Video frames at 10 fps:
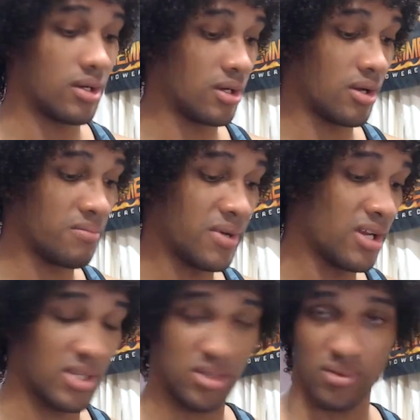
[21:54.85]
But
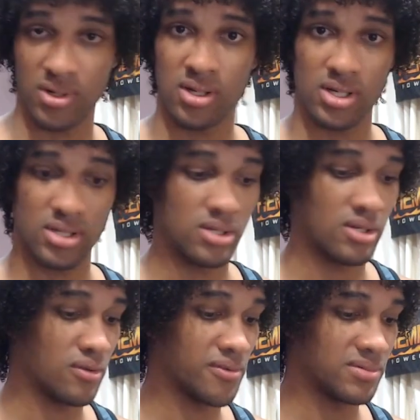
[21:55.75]
it is what it is, you
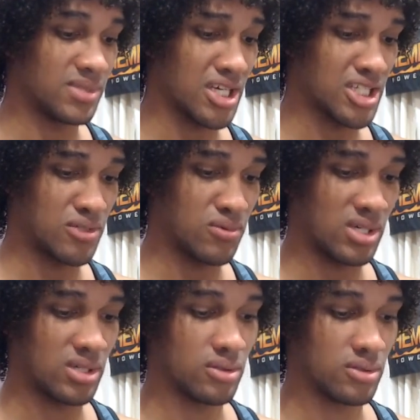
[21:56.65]
know. Next
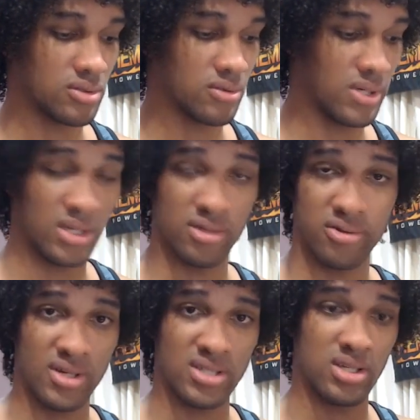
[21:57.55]
week looks to be
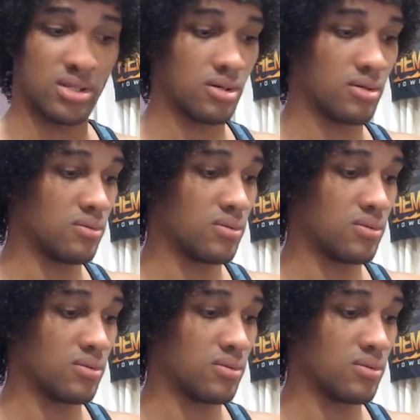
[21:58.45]
interesting, though.